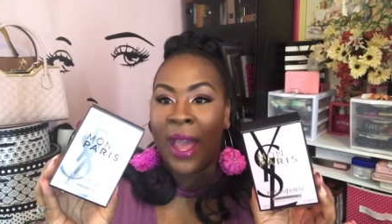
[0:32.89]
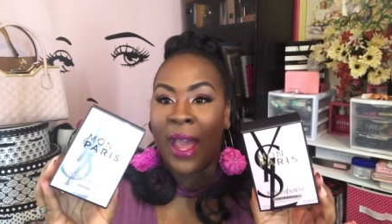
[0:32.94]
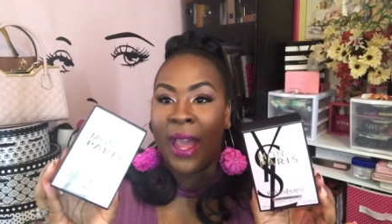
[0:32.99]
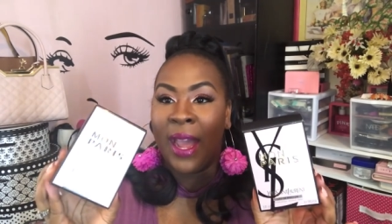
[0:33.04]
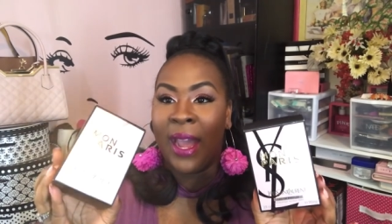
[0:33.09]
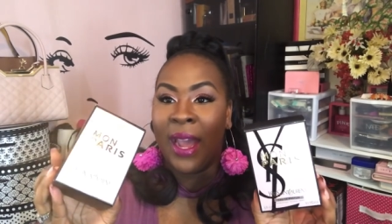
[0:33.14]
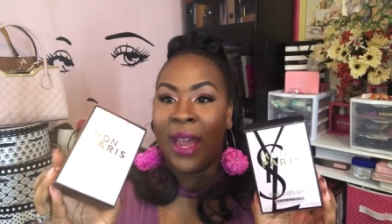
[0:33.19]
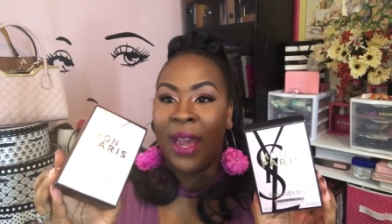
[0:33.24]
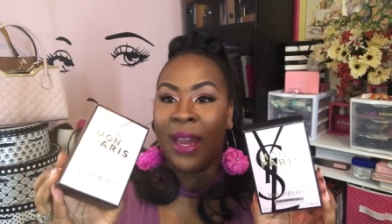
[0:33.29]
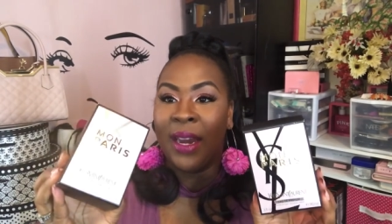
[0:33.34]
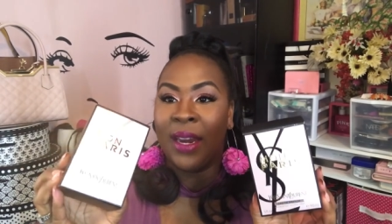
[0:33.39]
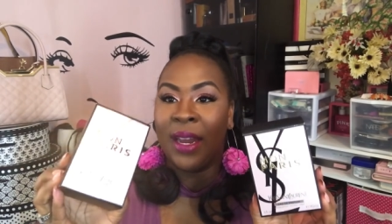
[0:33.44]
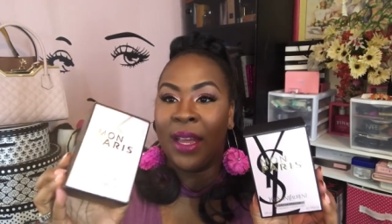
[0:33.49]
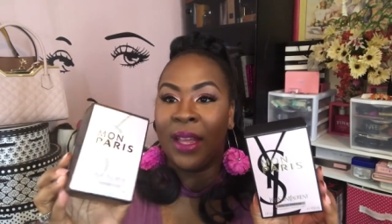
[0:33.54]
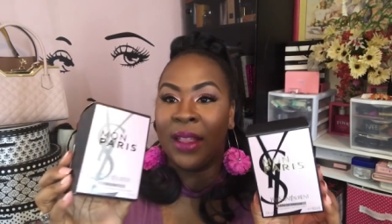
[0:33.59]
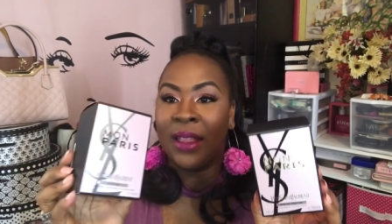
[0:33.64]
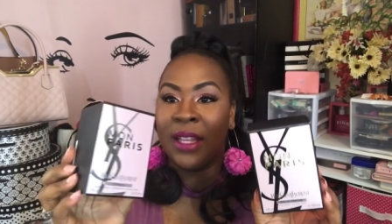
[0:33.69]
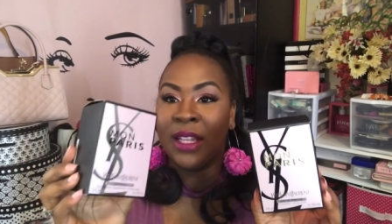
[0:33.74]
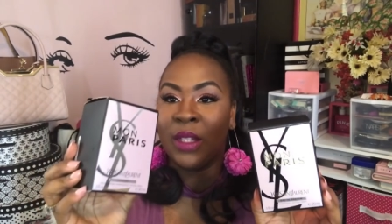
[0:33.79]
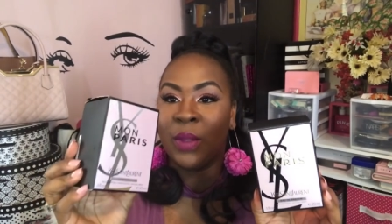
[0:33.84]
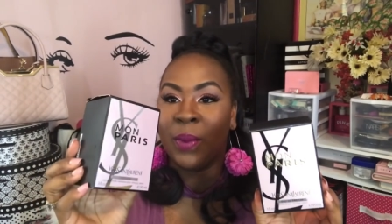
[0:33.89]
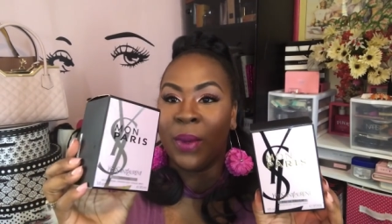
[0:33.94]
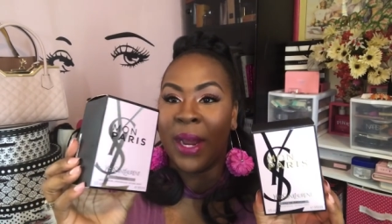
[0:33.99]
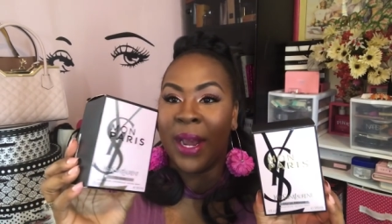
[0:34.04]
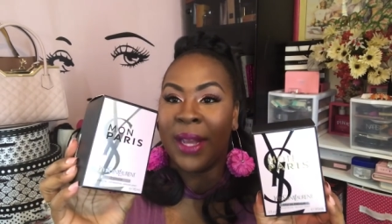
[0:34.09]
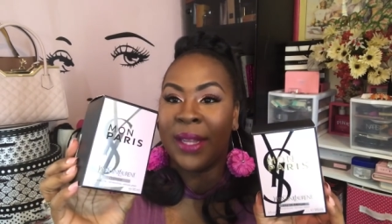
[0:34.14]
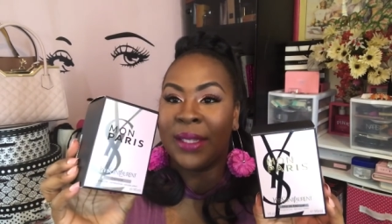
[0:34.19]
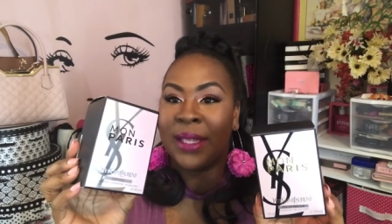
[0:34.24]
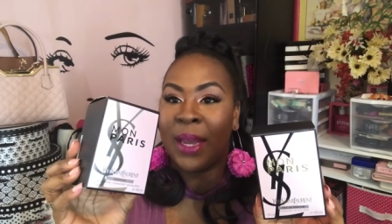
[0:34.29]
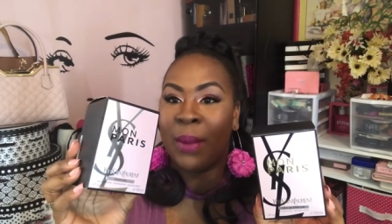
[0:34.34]
And this one
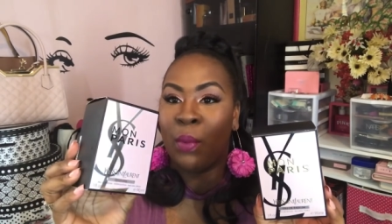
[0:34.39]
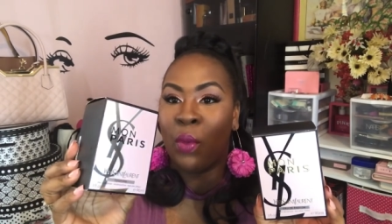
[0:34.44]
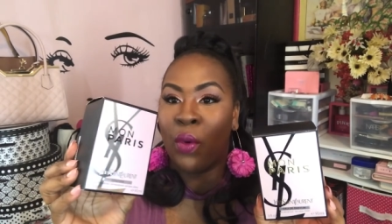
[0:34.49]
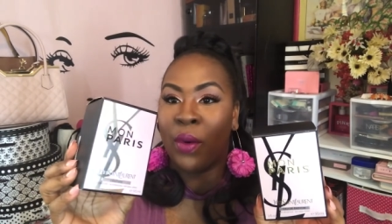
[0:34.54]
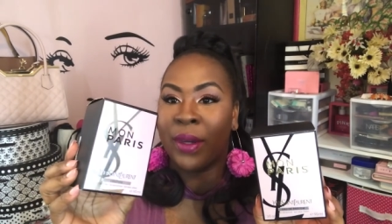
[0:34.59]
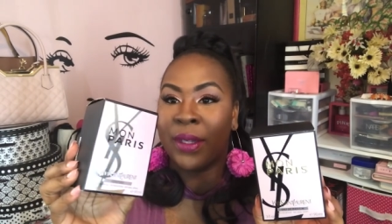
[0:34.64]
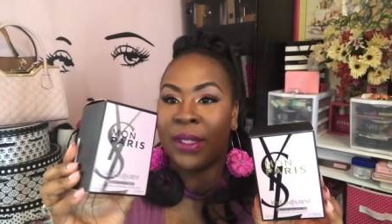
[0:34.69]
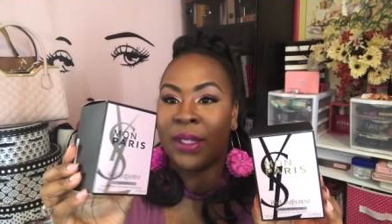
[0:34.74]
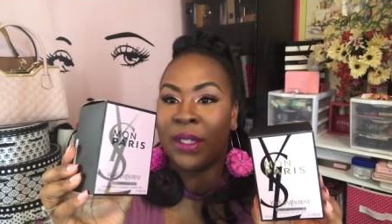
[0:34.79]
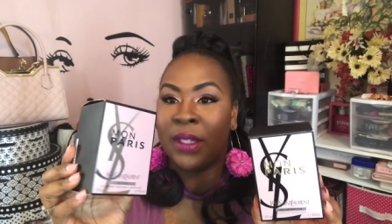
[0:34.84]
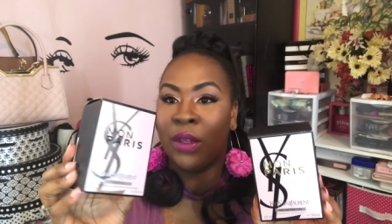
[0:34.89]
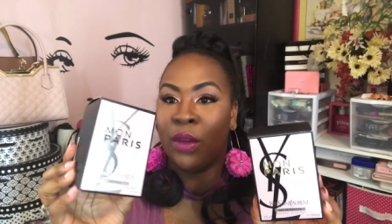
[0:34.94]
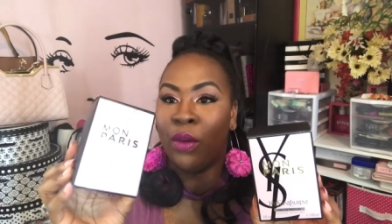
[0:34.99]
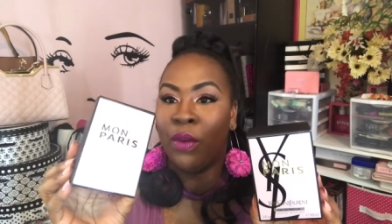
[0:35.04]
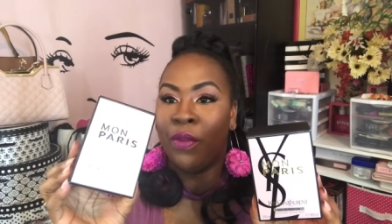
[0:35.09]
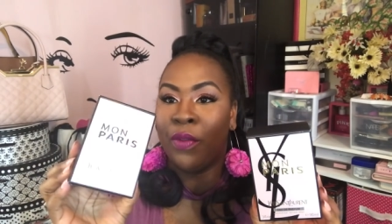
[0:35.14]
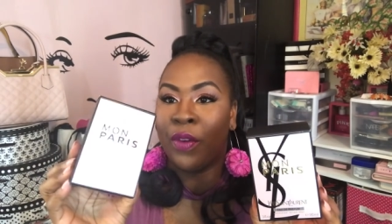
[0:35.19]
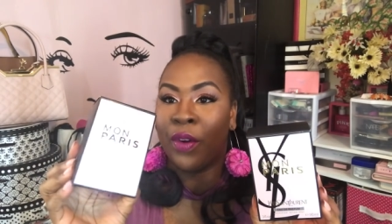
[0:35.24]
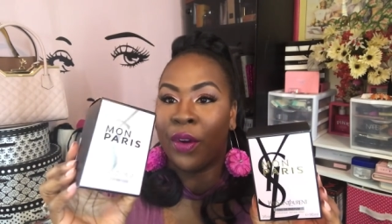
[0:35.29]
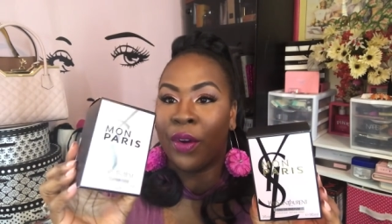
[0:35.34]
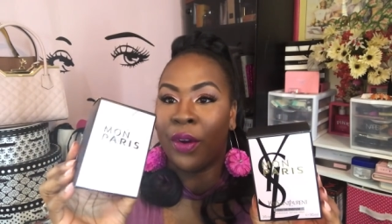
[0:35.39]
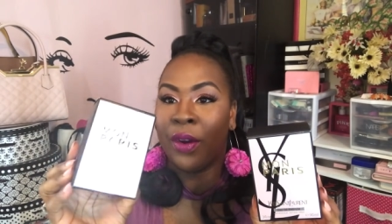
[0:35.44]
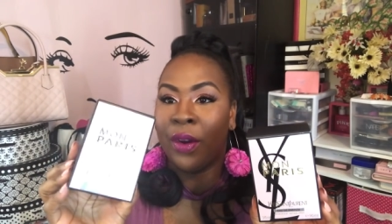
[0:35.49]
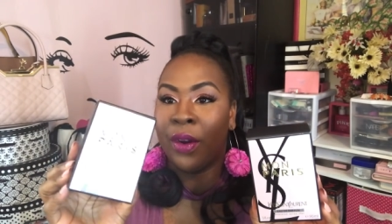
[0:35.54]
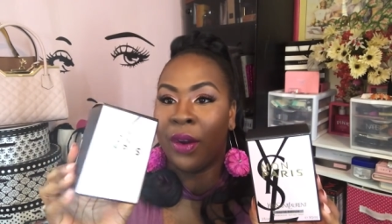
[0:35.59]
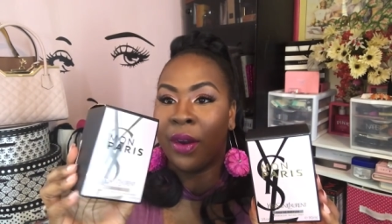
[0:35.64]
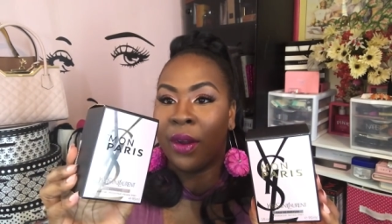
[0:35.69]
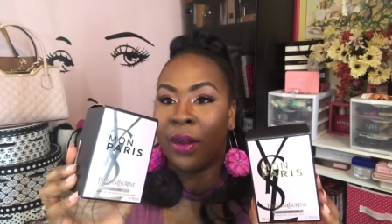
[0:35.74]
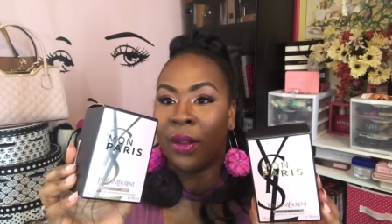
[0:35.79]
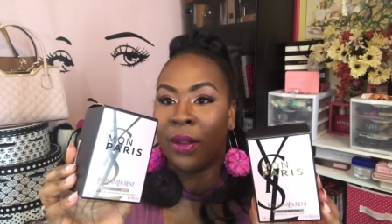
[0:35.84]
has a more silver
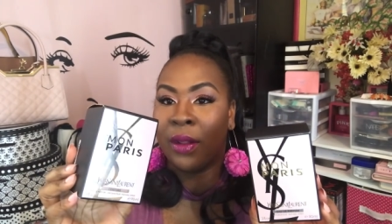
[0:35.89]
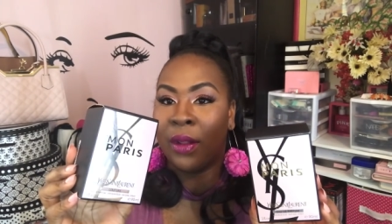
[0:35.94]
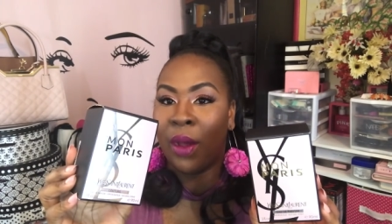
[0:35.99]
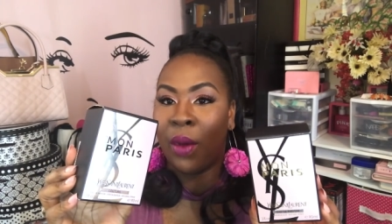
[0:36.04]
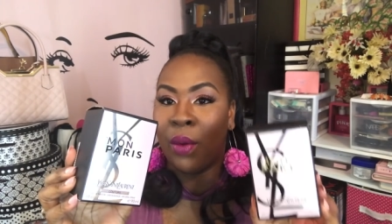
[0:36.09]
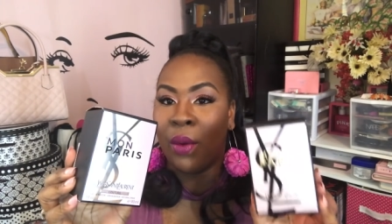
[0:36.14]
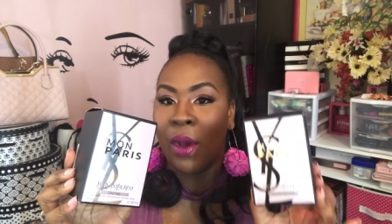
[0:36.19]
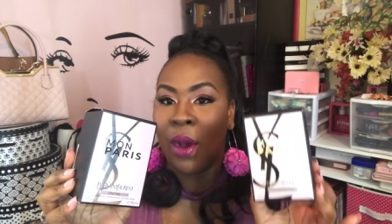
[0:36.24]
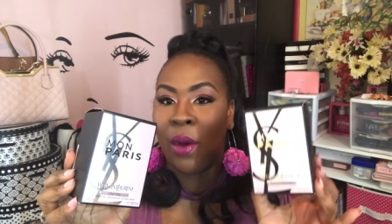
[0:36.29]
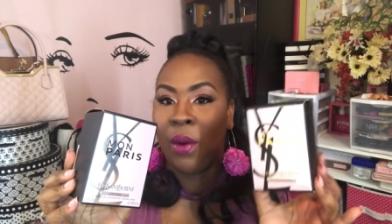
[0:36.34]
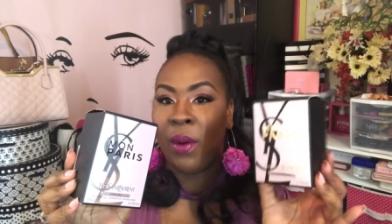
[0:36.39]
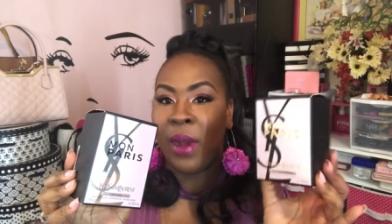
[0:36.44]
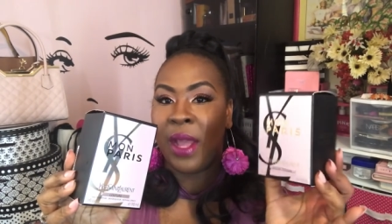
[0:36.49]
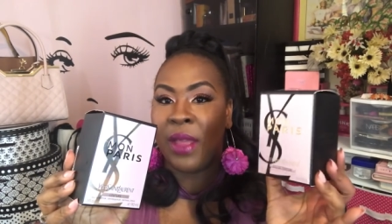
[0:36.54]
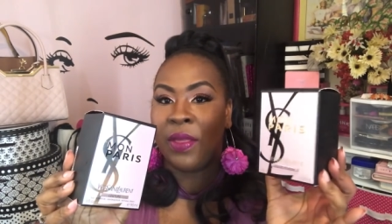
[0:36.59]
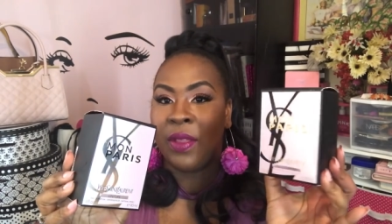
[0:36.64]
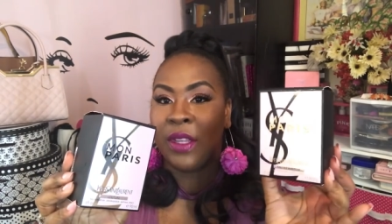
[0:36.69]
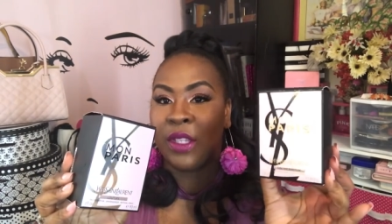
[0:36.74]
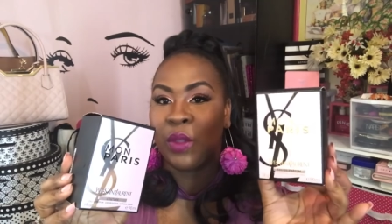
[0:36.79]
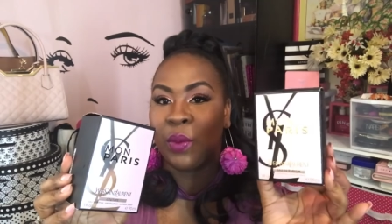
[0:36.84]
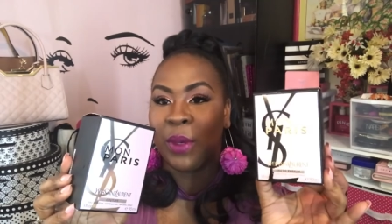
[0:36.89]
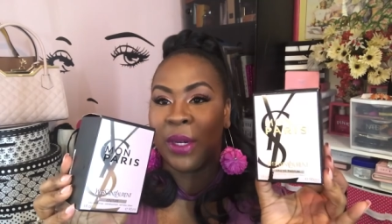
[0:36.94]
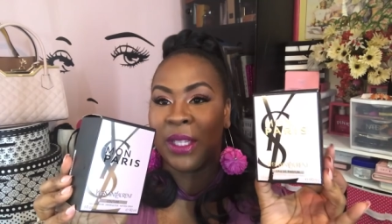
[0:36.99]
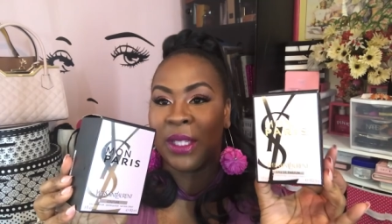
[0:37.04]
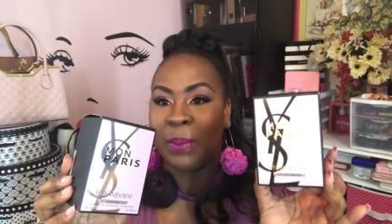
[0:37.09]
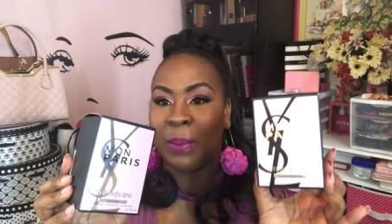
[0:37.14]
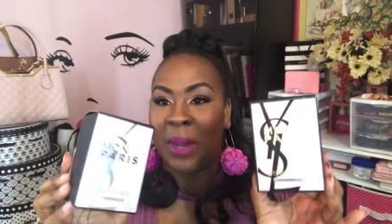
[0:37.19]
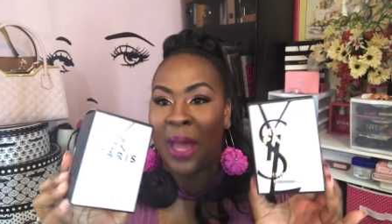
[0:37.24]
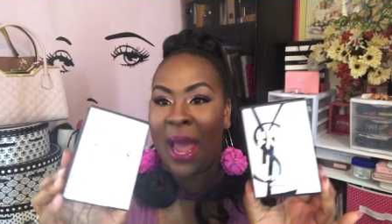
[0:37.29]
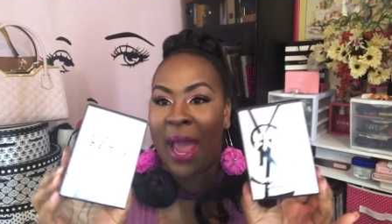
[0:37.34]
logo and this one
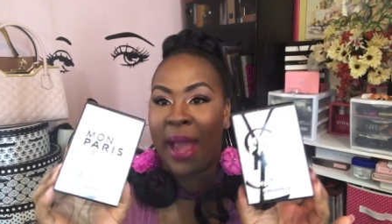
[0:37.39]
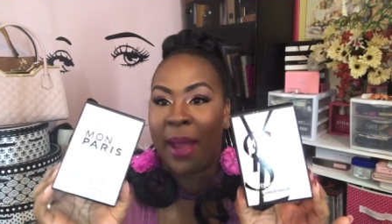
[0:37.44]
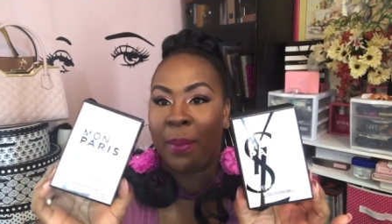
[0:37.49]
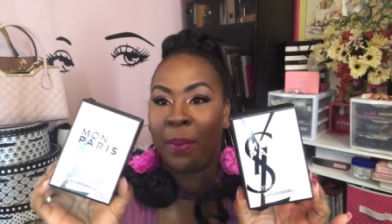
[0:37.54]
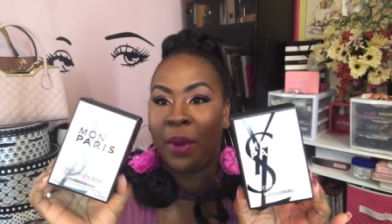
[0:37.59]
is black.